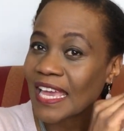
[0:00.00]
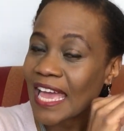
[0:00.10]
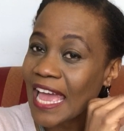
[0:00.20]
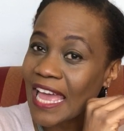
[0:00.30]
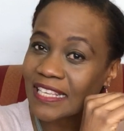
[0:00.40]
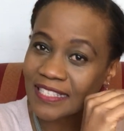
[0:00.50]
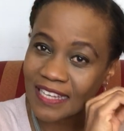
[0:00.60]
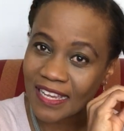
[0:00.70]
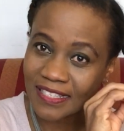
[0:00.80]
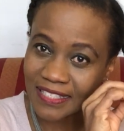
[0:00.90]

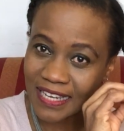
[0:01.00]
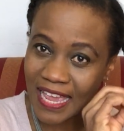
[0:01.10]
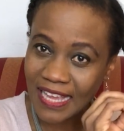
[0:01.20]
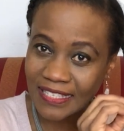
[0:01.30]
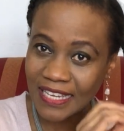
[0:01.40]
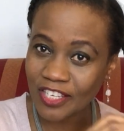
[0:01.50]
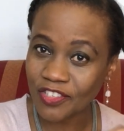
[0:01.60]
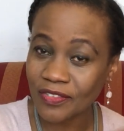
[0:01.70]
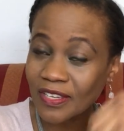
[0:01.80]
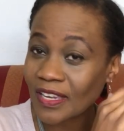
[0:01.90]
hairstyles and hair
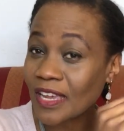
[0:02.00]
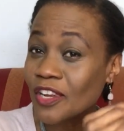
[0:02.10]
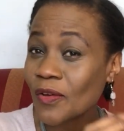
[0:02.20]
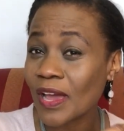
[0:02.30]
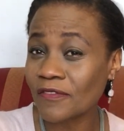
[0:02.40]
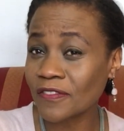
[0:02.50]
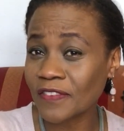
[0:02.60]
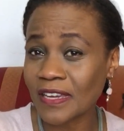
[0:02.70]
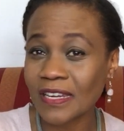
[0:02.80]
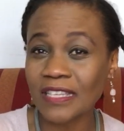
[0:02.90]
extension, and I know I have a
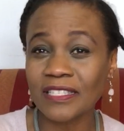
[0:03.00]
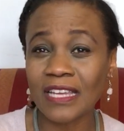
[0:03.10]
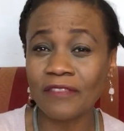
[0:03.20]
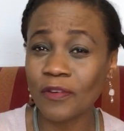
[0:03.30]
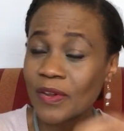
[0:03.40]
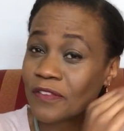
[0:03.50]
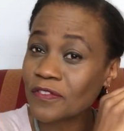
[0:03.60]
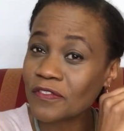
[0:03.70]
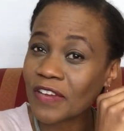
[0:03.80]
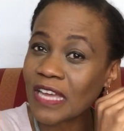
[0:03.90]
friend, I actually have quite a few
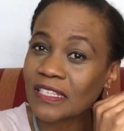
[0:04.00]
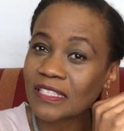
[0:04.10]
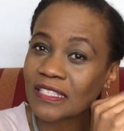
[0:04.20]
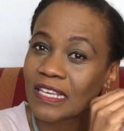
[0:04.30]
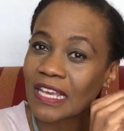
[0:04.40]
friends